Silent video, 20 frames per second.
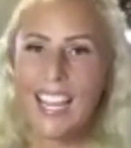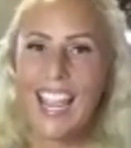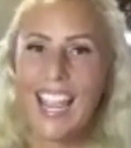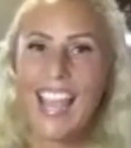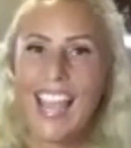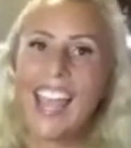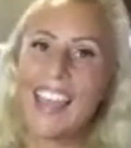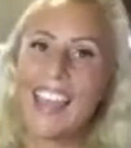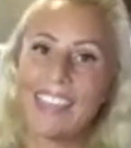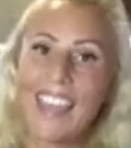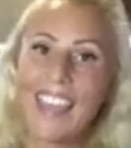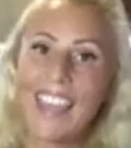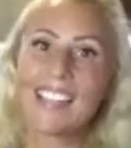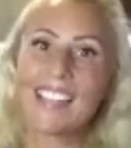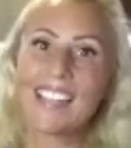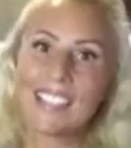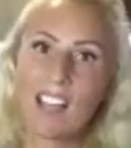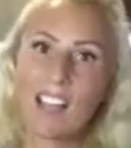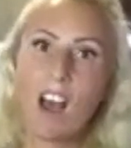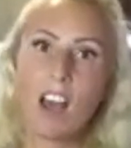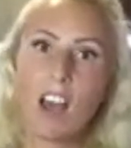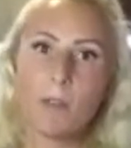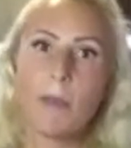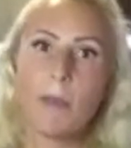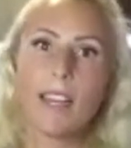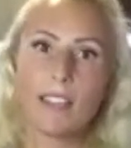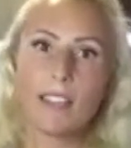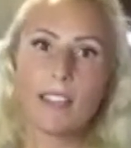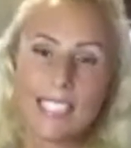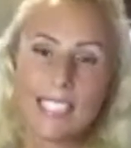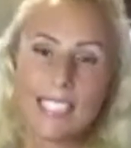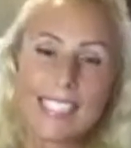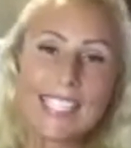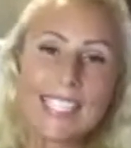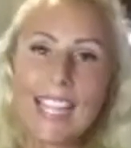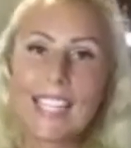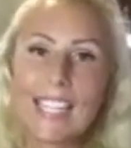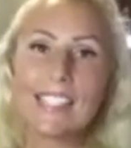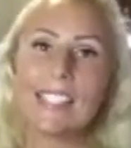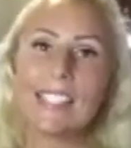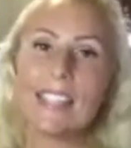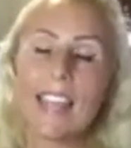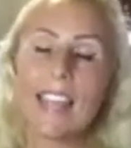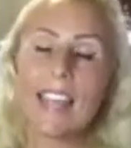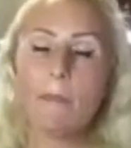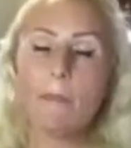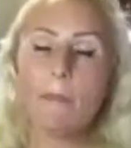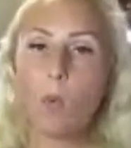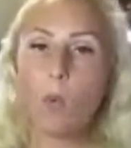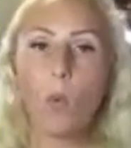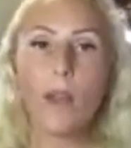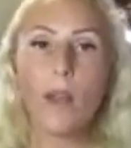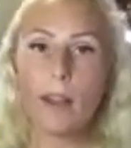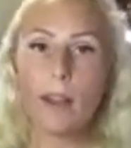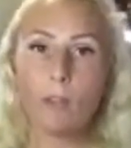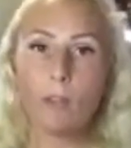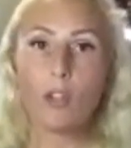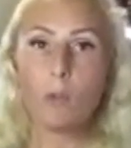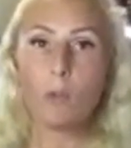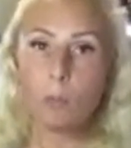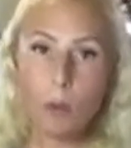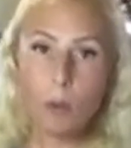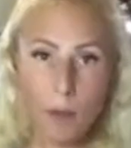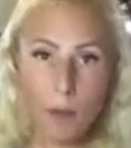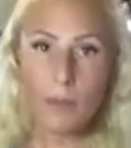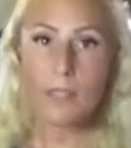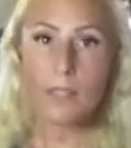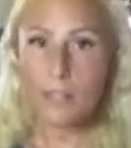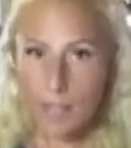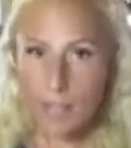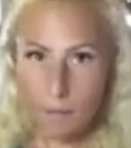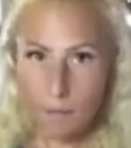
and that automatically sends them whatever you promised them.